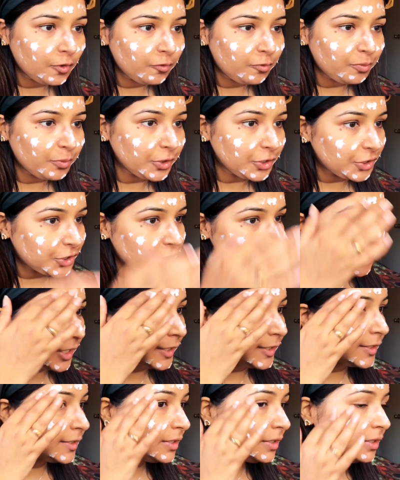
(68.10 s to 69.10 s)
of
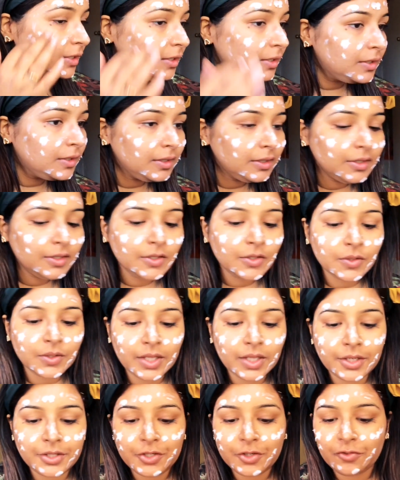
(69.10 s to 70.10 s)
moisturizer so
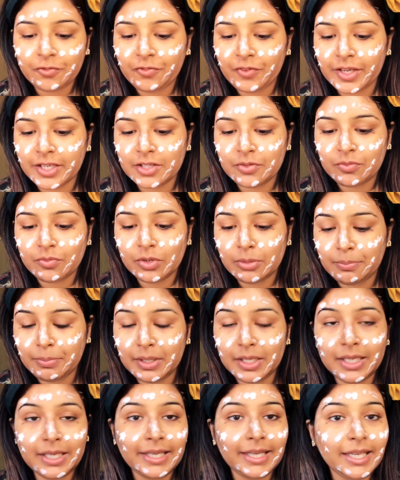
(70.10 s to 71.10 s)
that your face will
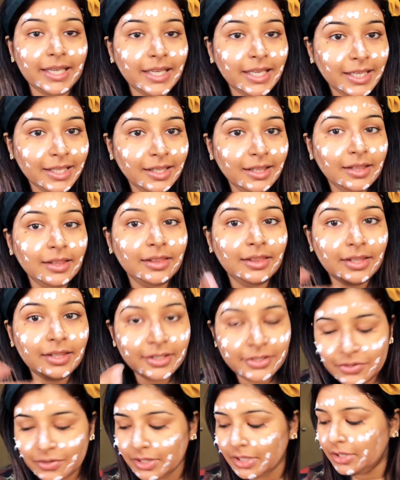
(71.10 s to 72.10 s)
be
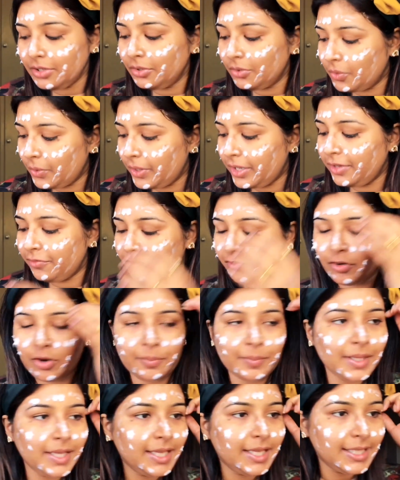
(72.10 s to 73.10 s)
literally glowing
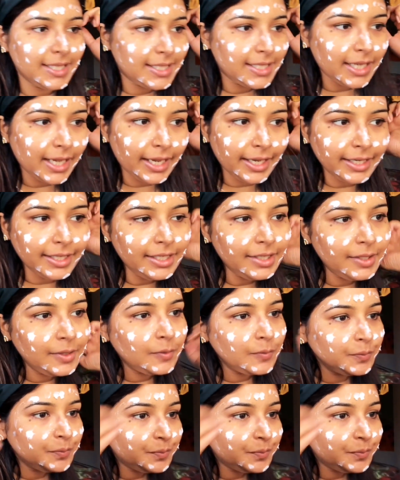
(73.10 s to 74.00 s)
from inside.